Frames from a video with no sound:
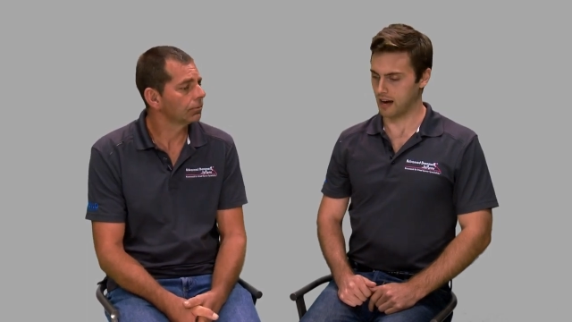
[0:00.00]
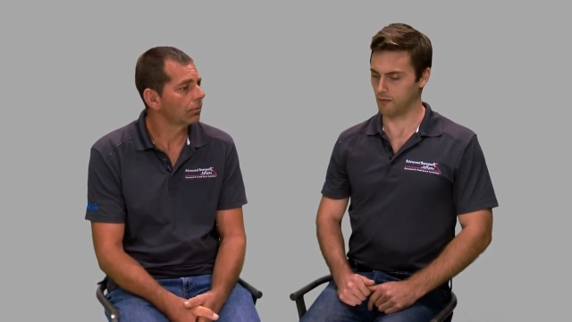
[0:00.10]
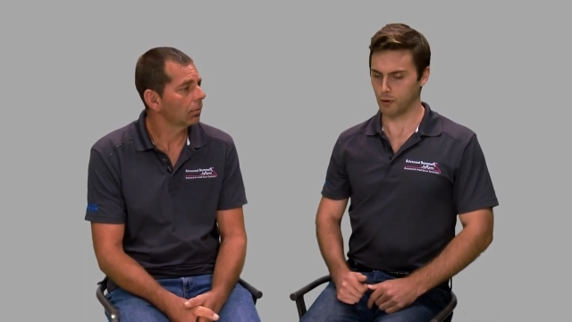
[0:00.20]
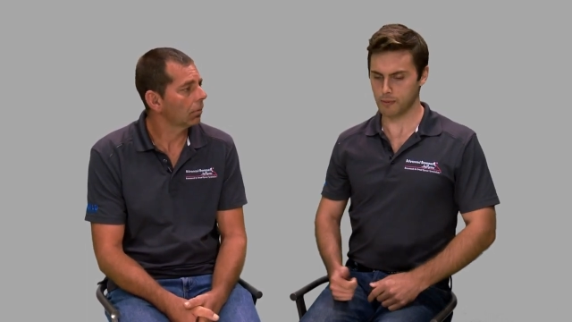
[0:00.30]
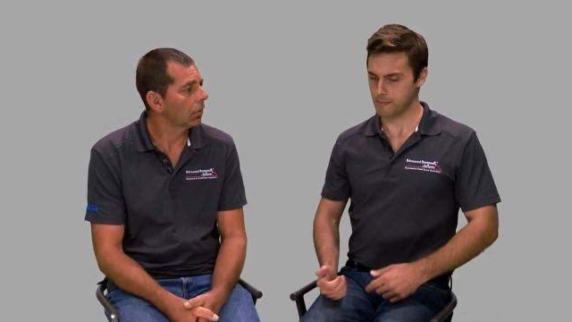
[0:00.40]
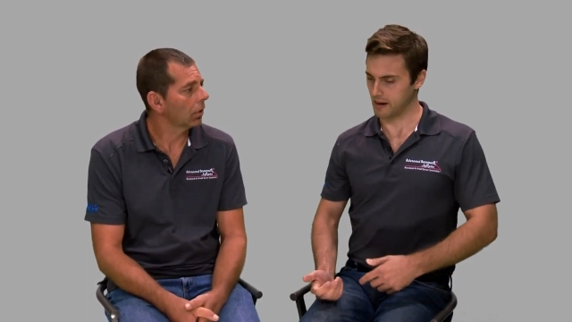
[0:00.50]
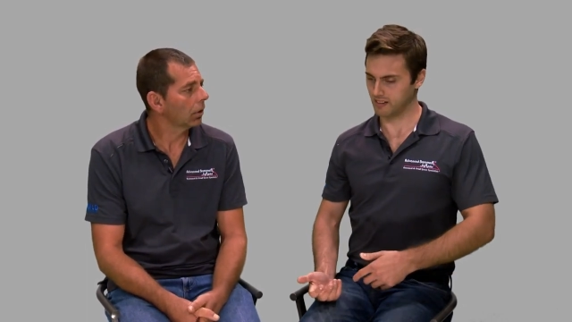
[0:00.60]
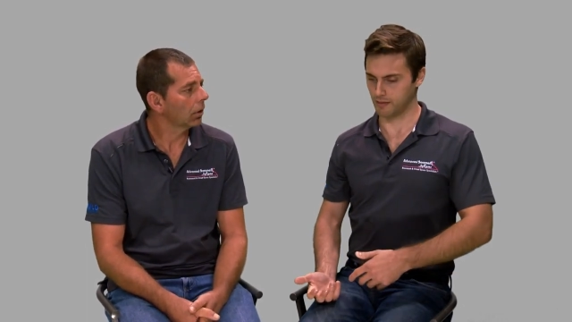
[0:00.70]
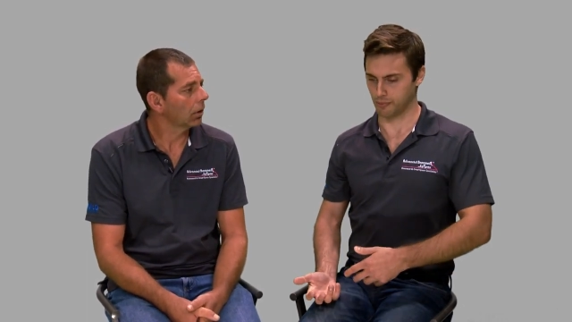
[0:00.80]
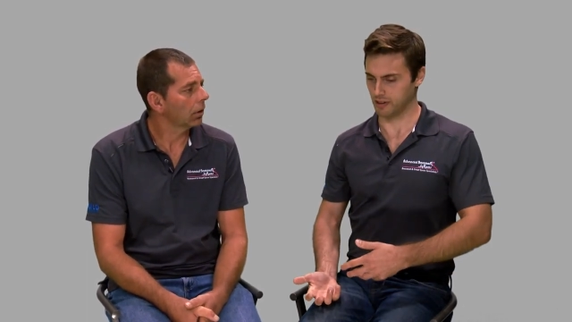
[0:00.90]
Speaker 1: And would it be
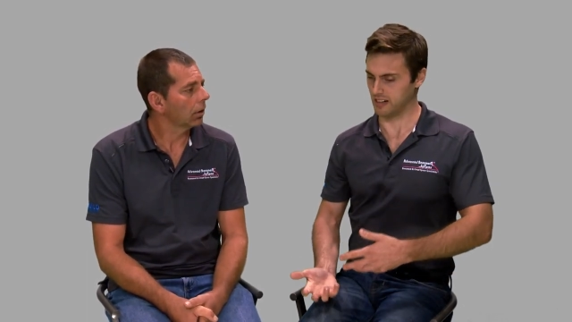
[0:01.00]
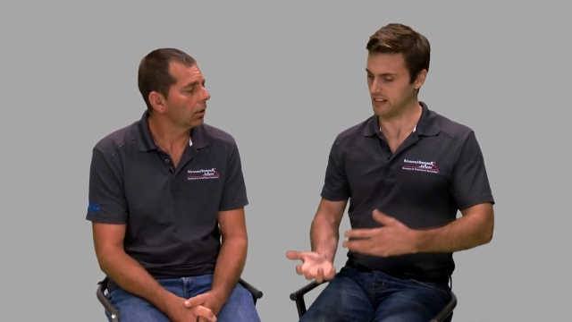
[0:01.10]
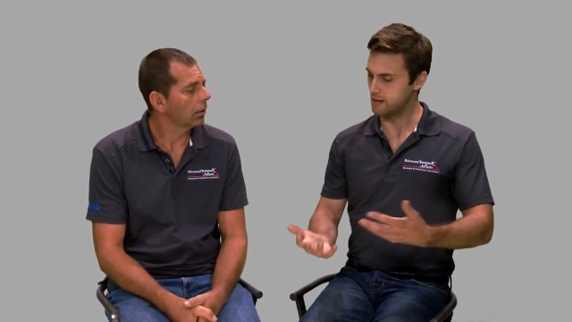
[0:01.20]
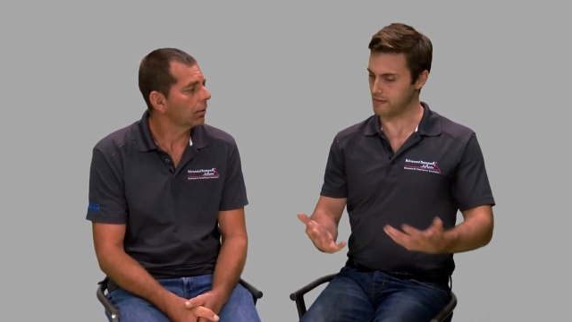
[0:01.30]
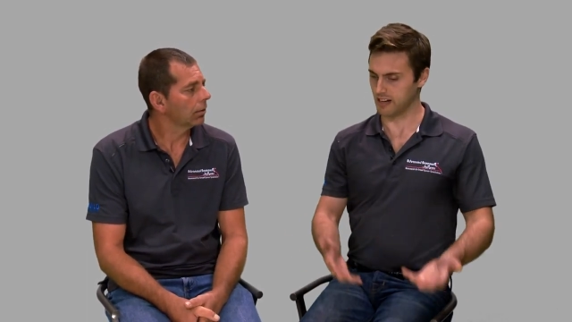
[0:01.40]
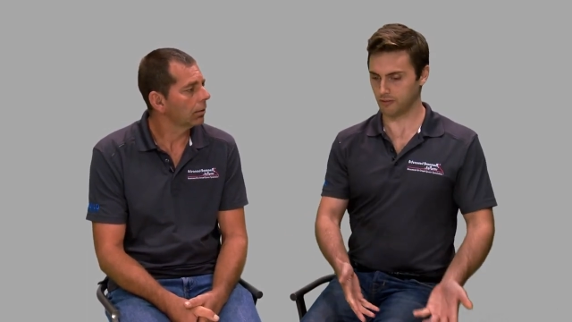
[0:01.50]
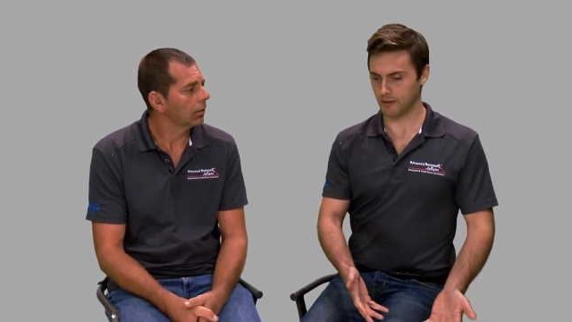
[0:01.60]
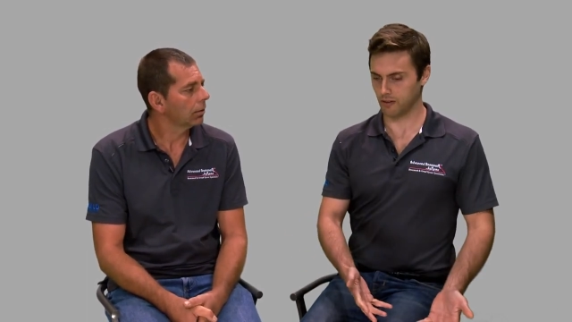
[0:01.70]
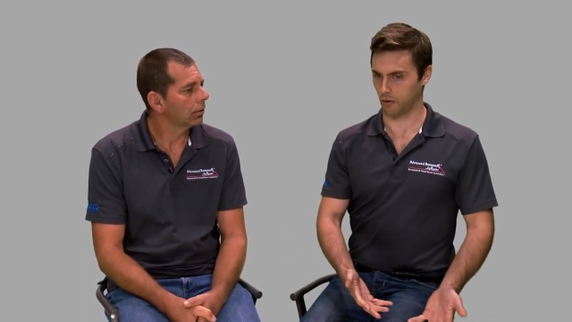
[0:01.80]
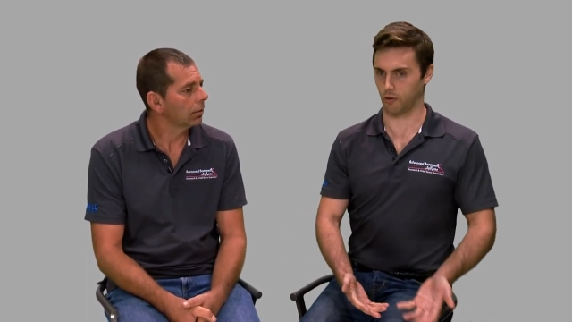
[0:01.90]
best to put it in the
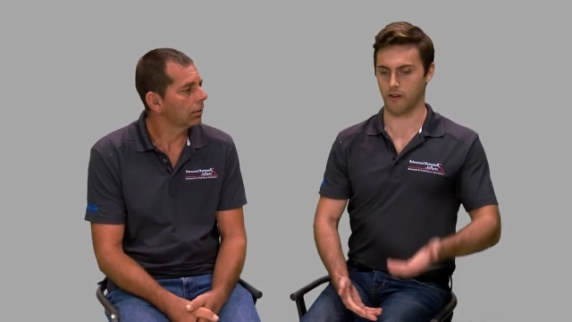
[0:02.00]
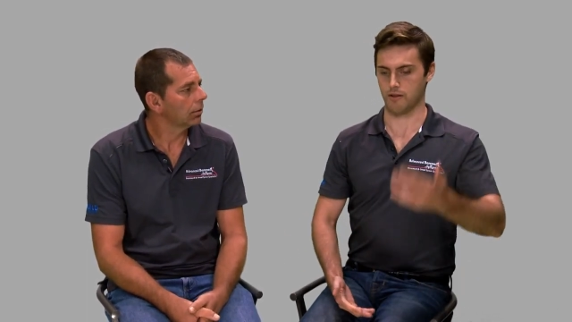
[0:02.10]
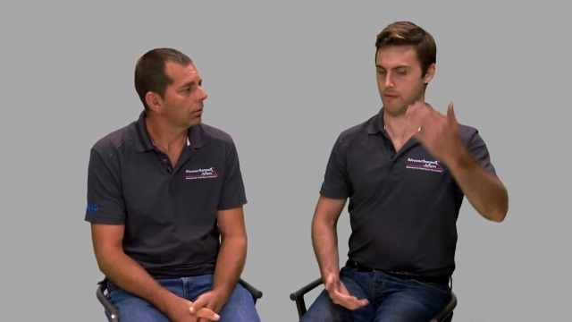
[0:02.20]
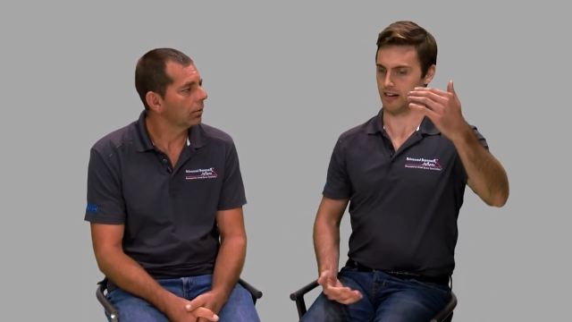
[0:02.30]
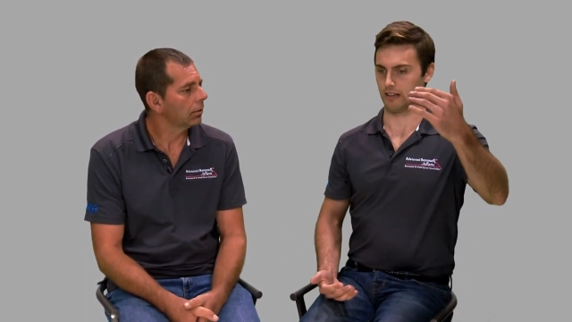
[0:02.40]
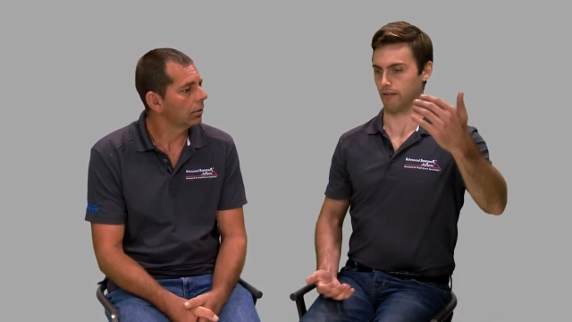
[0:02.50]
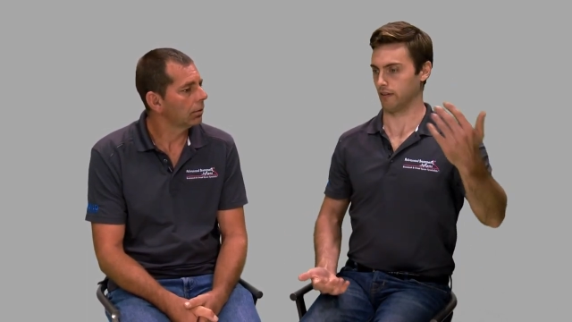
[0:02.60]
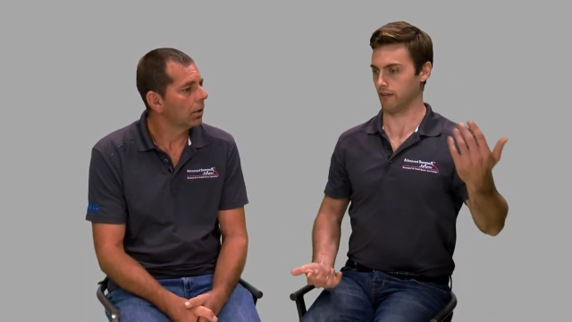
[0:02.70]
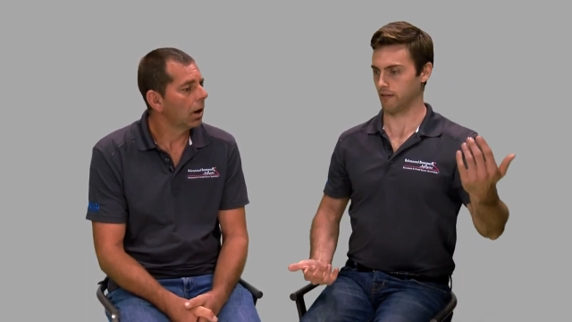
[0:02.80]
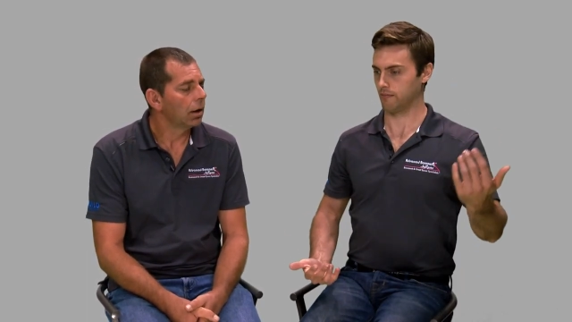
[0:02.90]
basement or on the main
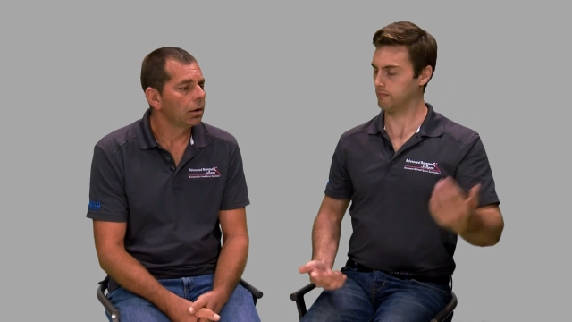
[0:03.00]
level?